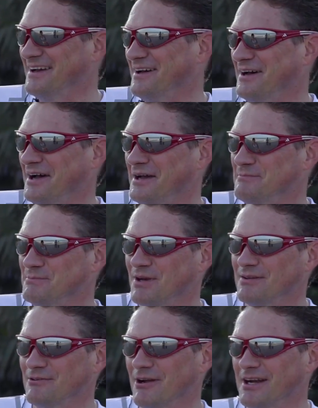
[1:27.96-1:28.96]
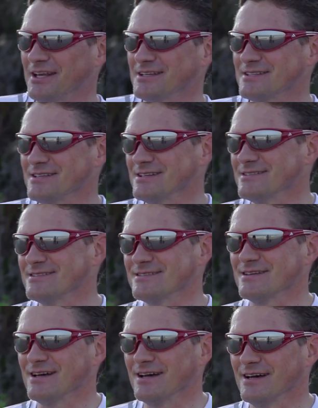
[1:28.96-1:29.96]
Uh, I'm running
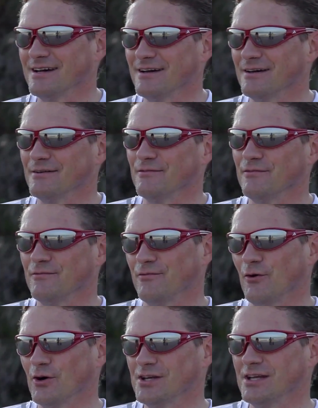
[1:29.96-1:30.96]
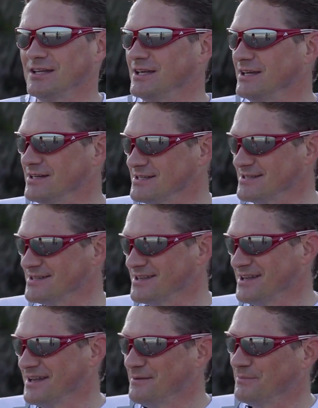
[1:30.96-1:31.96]
since uh, 14 years,
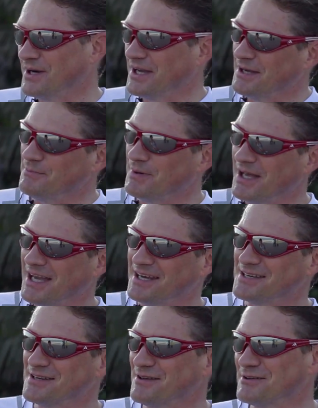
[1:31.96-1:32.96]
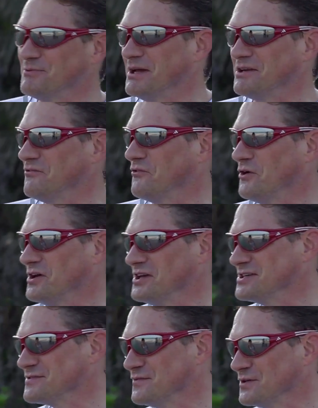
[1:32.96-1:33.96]
but I wow. played 24
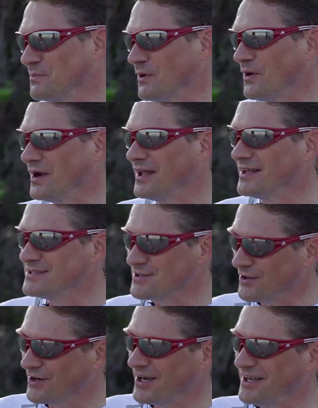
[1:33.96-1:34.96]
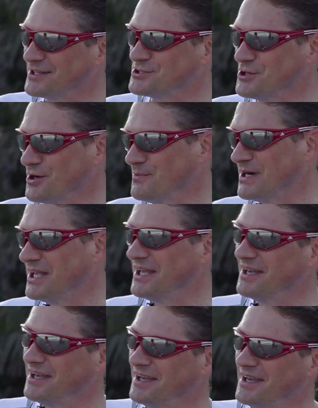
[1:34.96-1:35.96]
years football, soccer in oh,
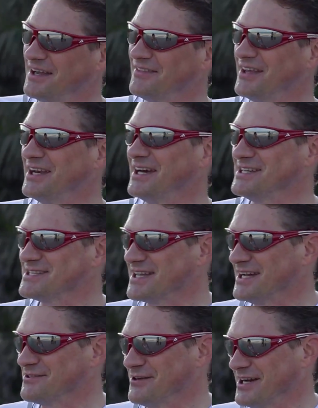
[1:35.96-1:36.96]
Germany. Okay. And then I start